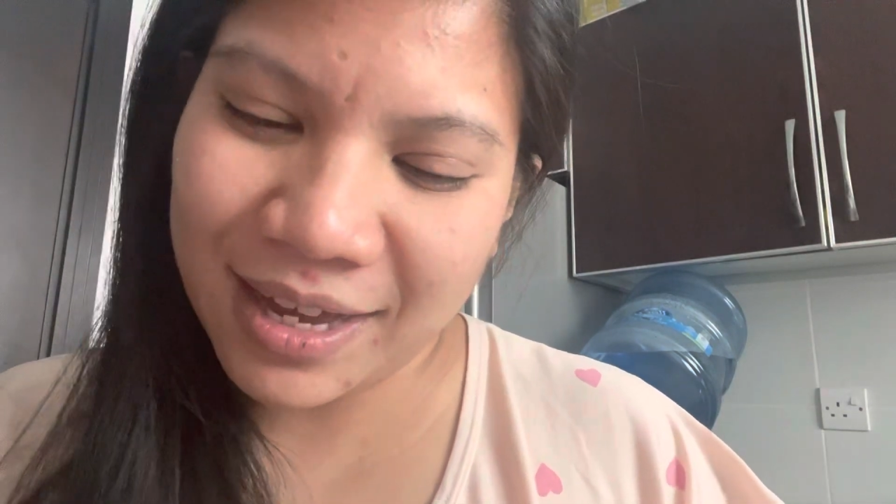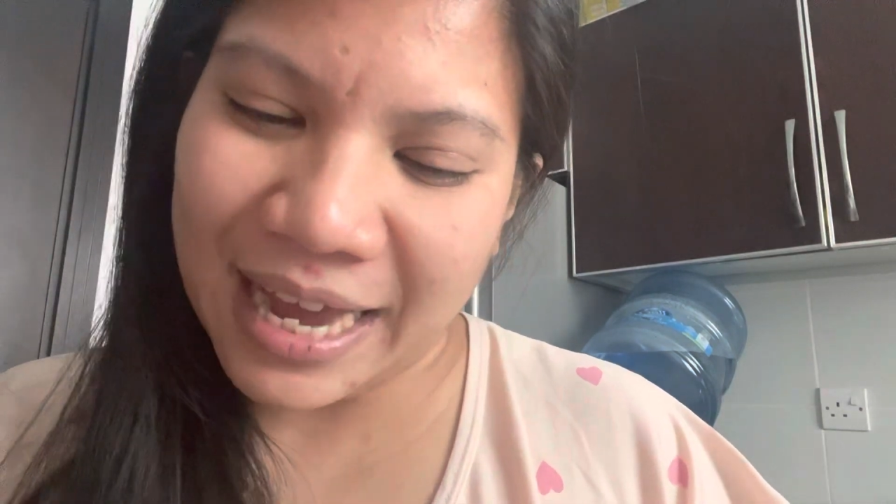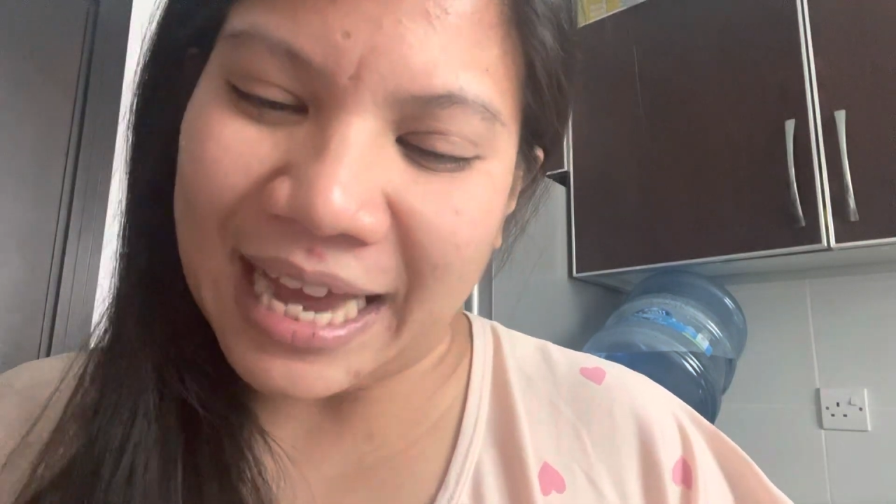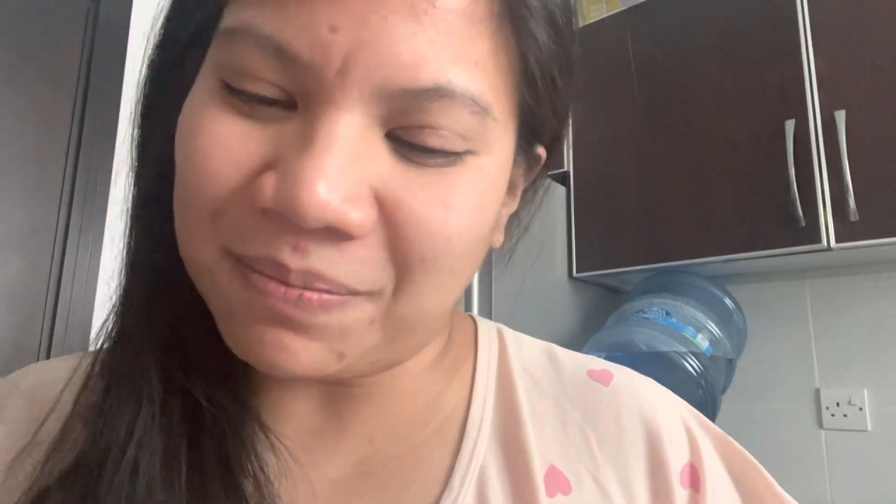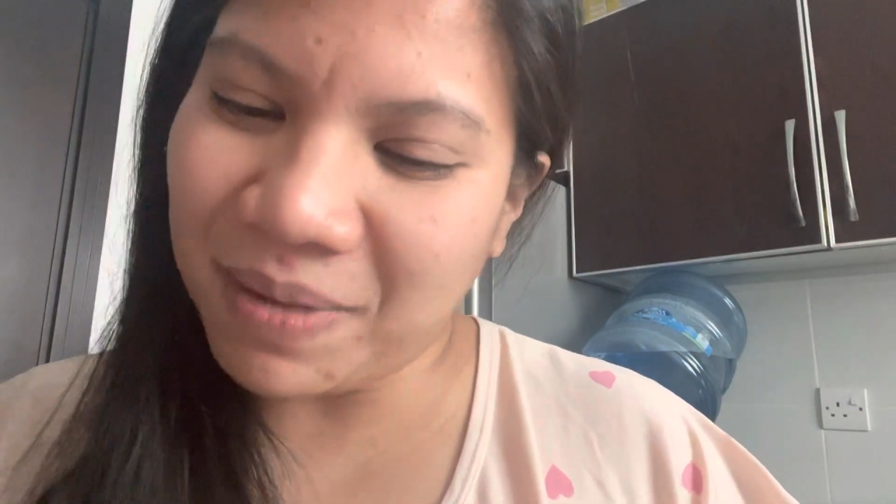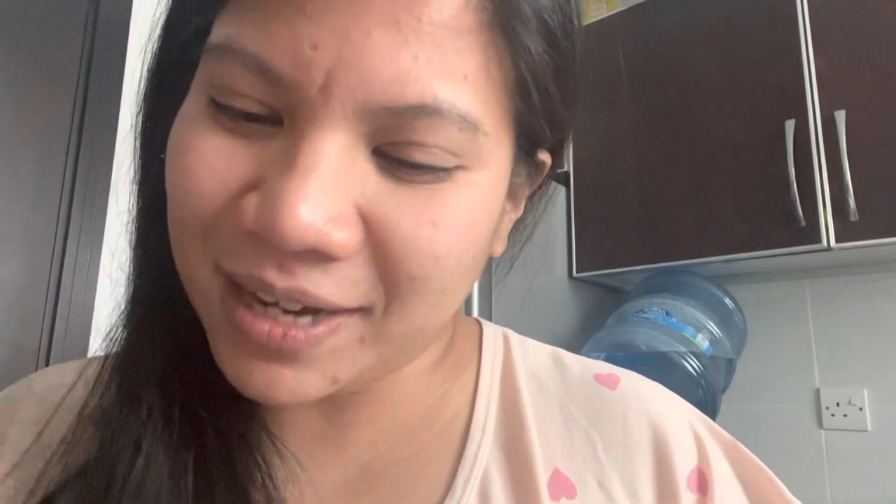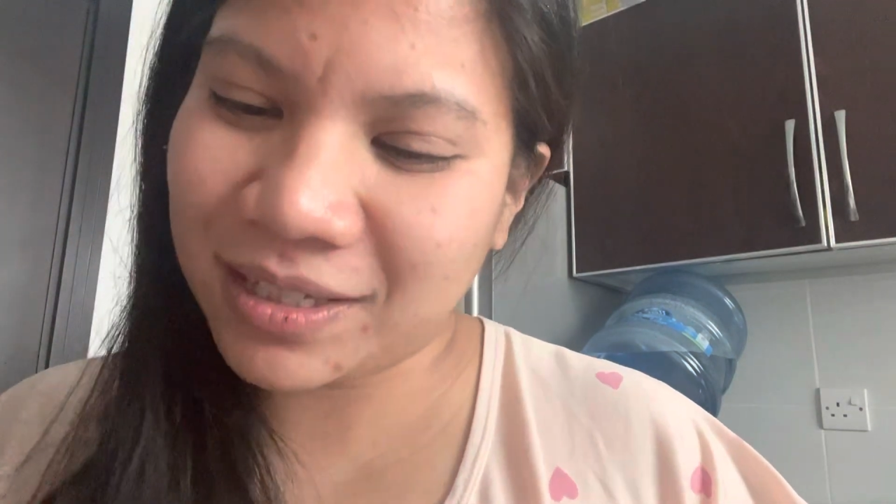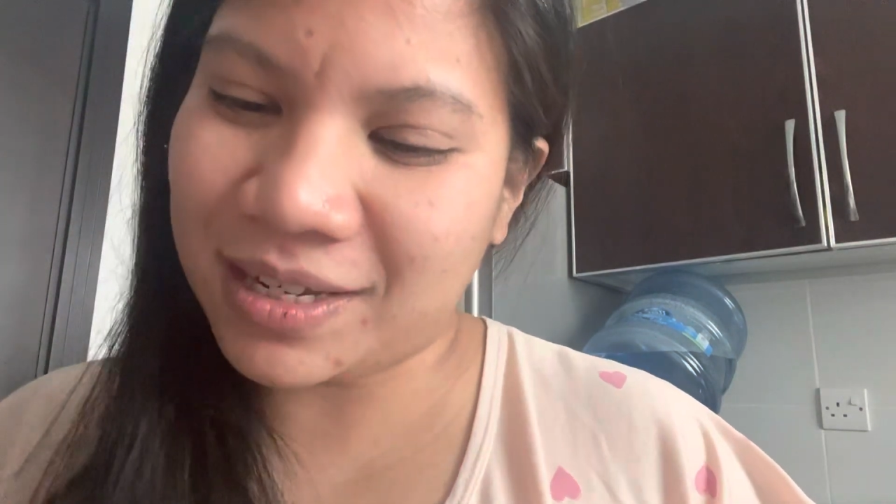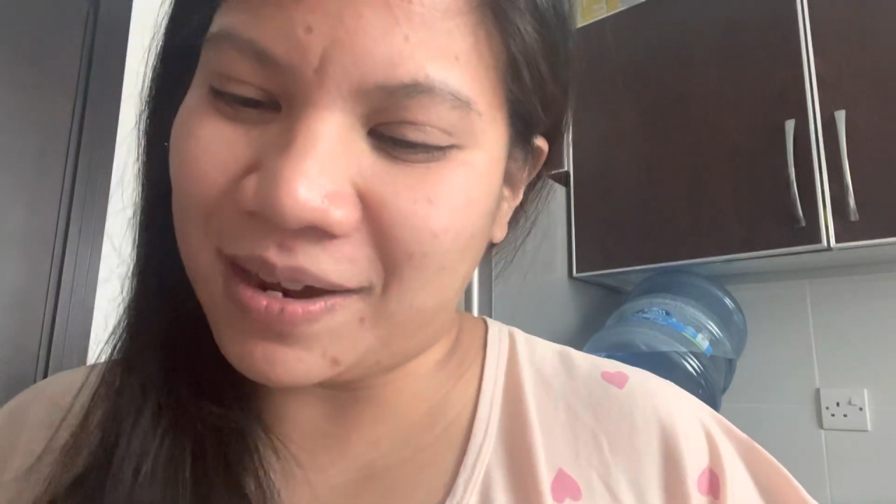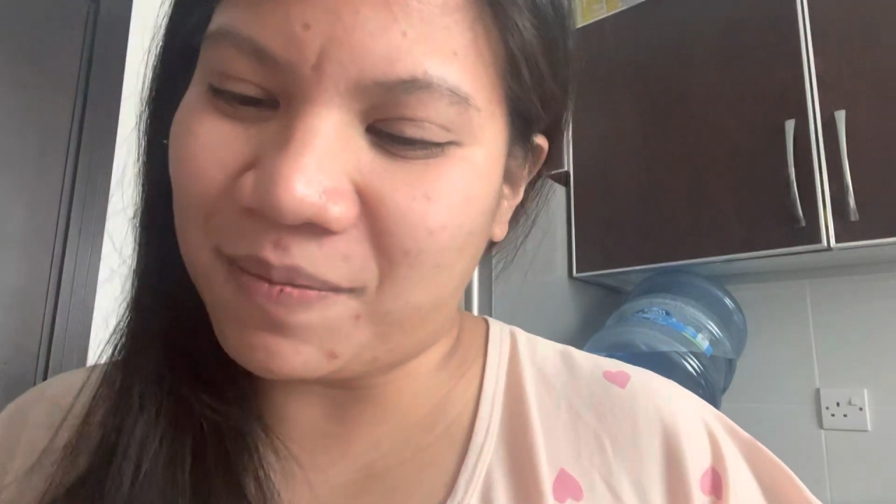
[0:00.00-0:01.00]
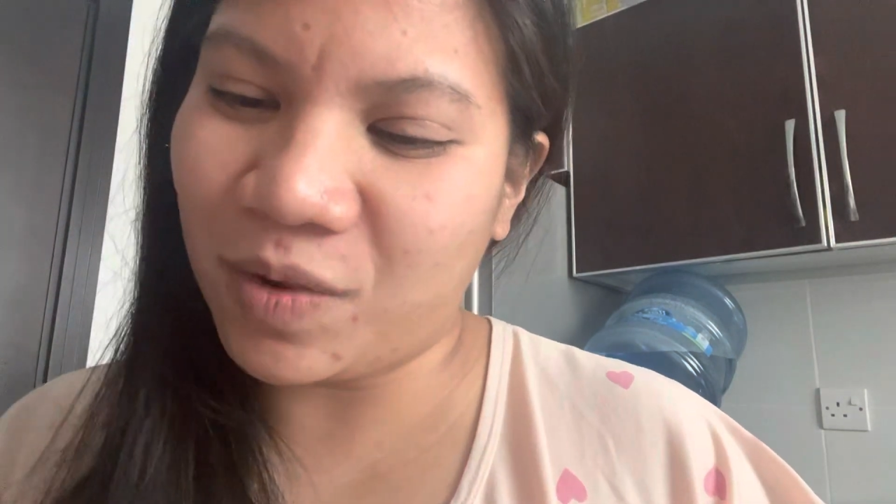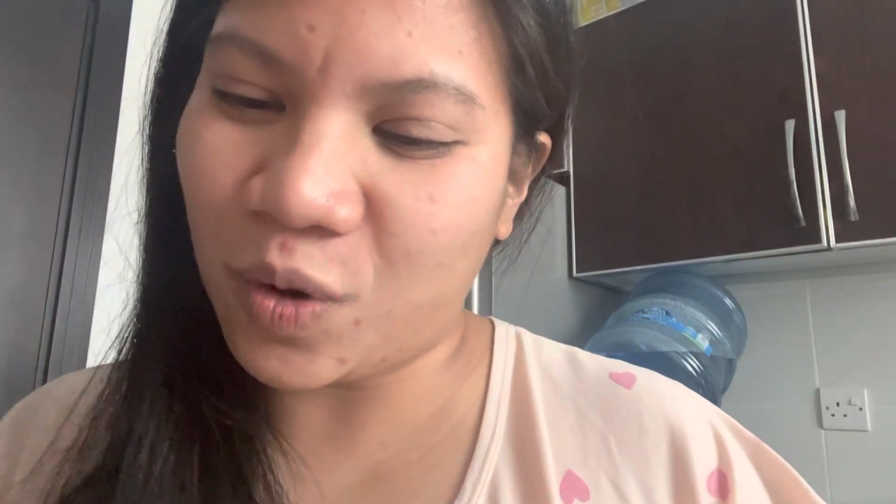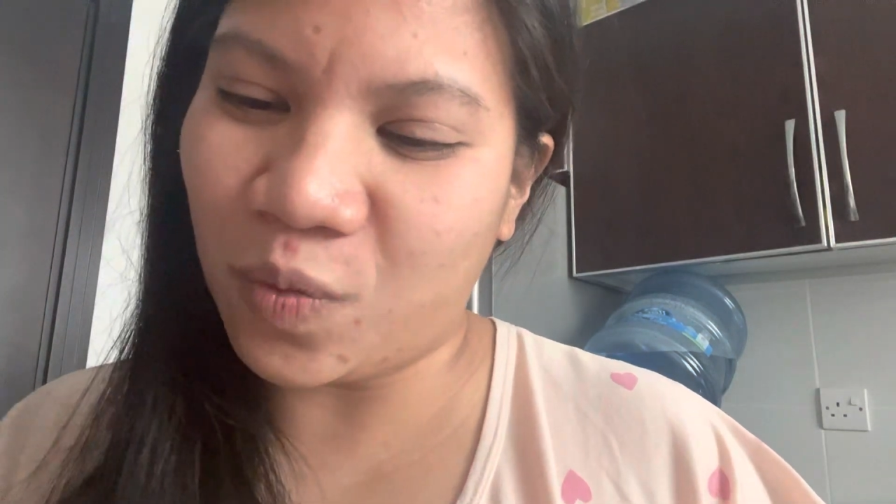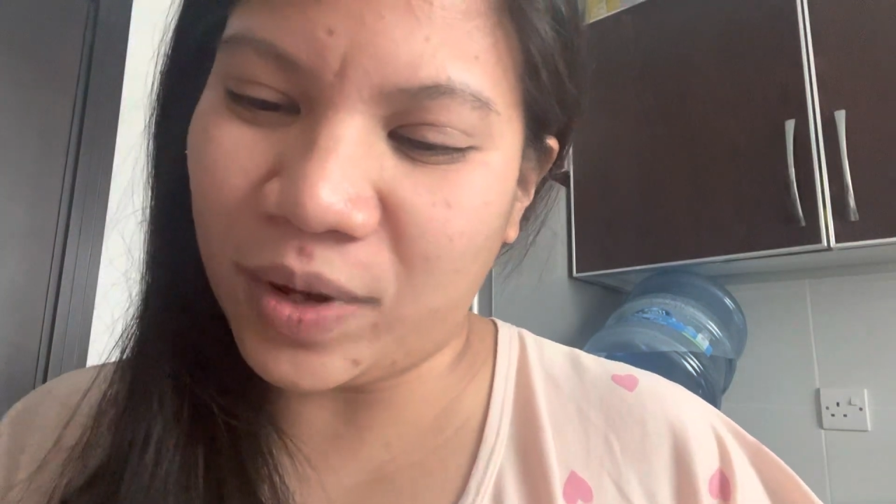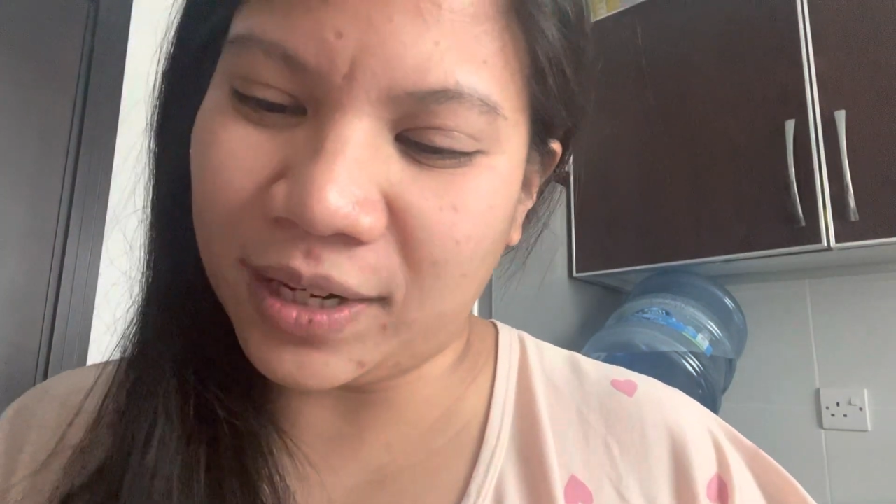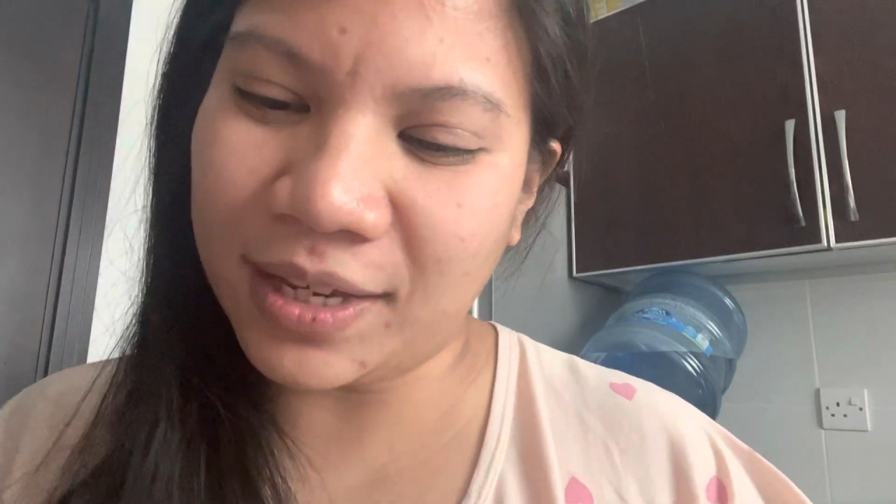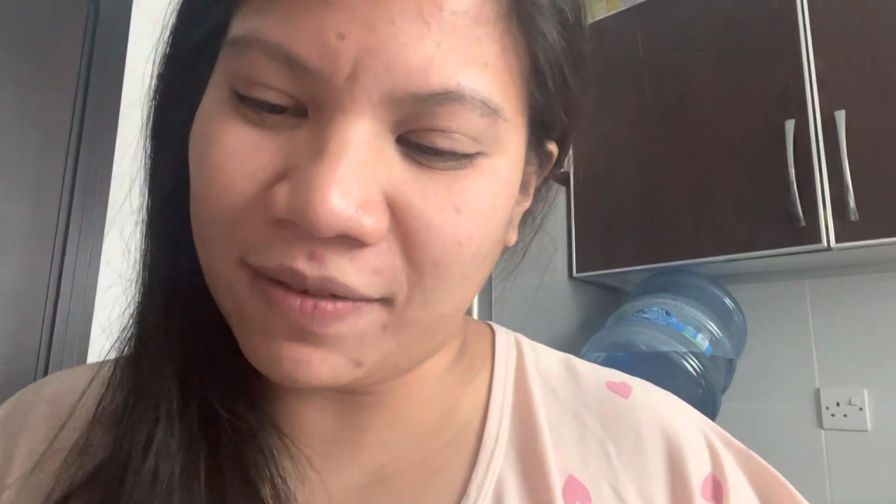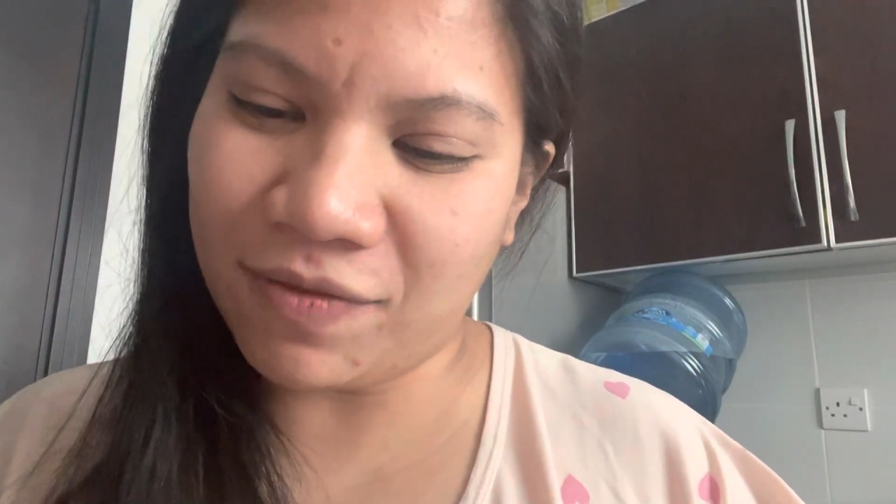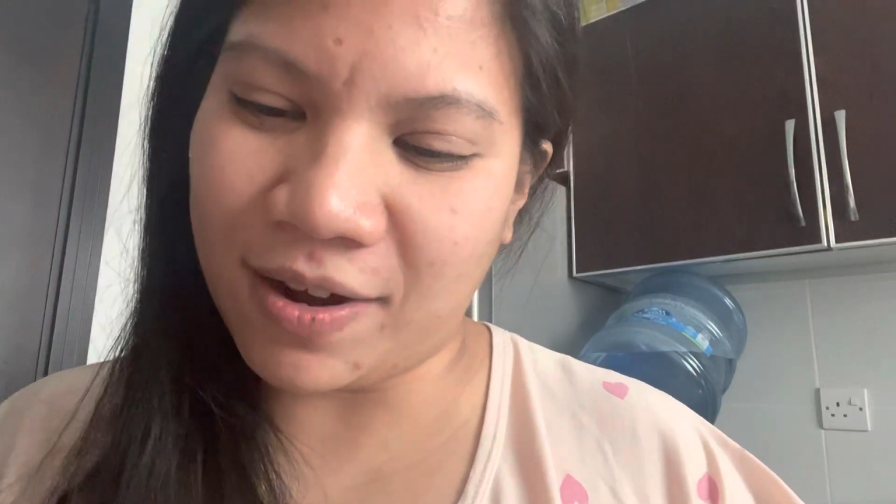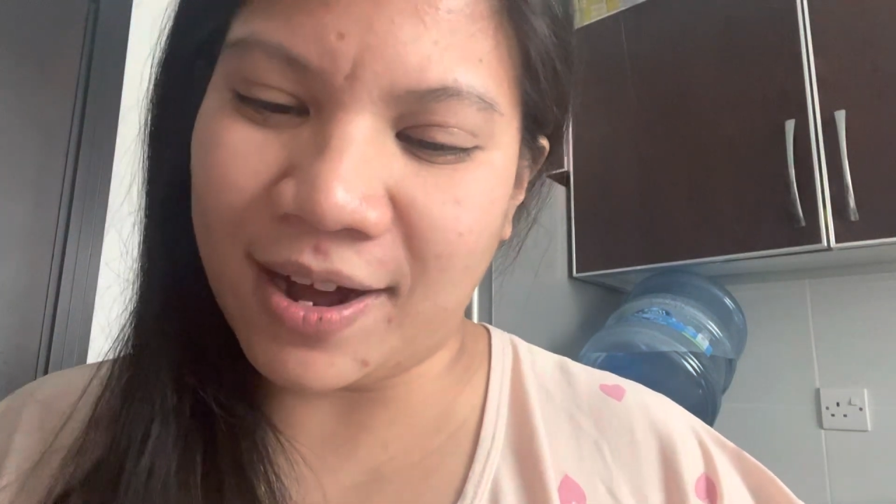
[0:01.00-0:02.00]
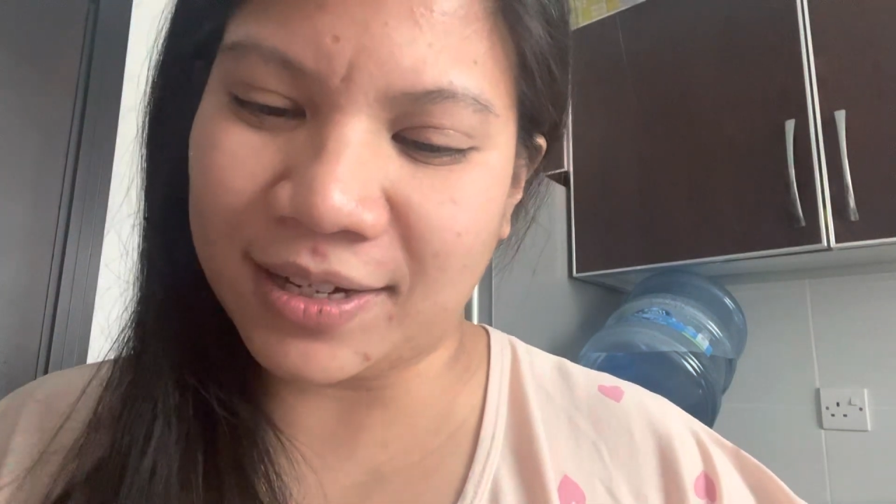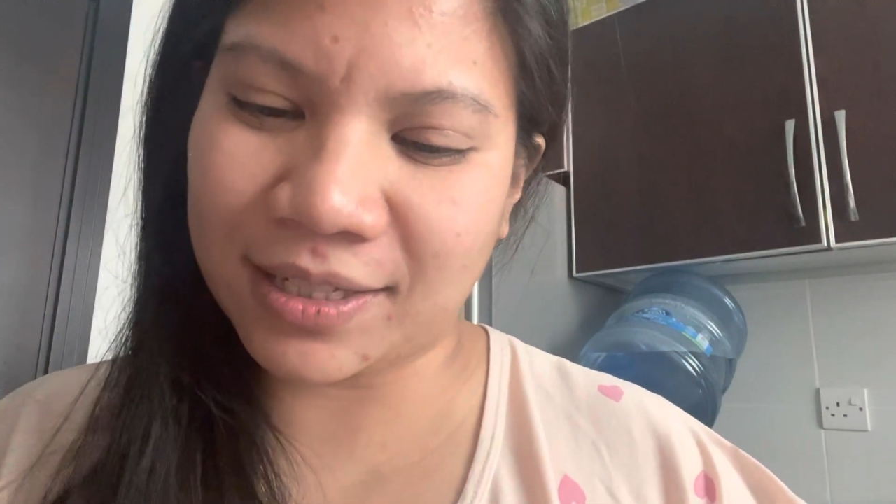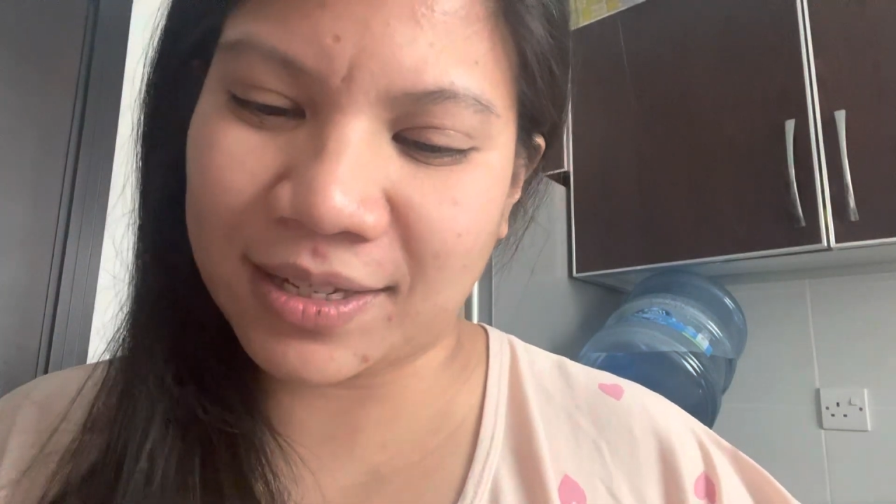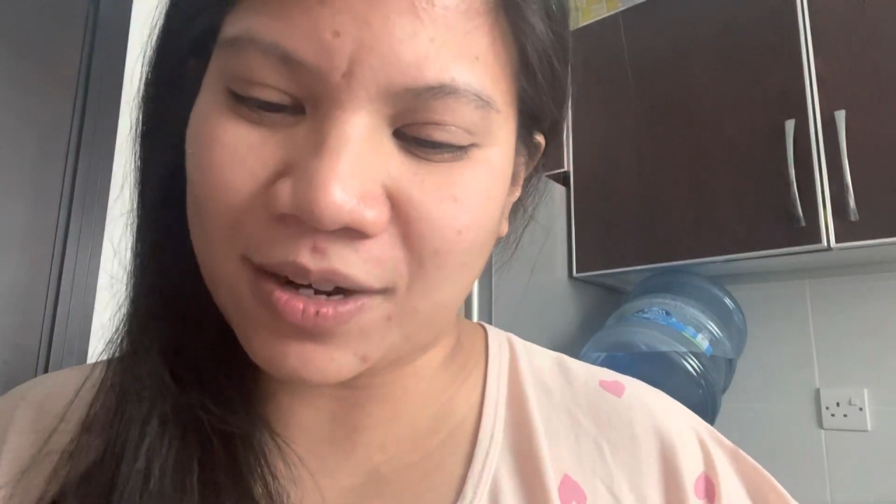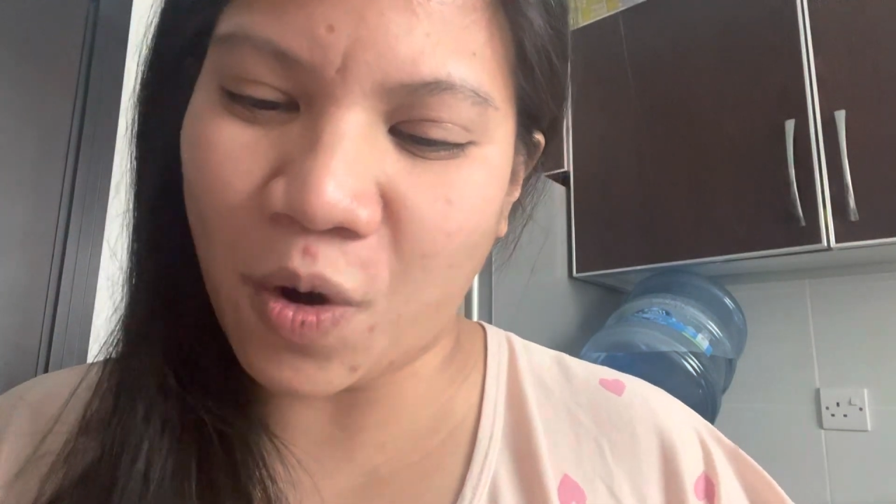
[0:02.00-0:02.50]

and bless Him will give us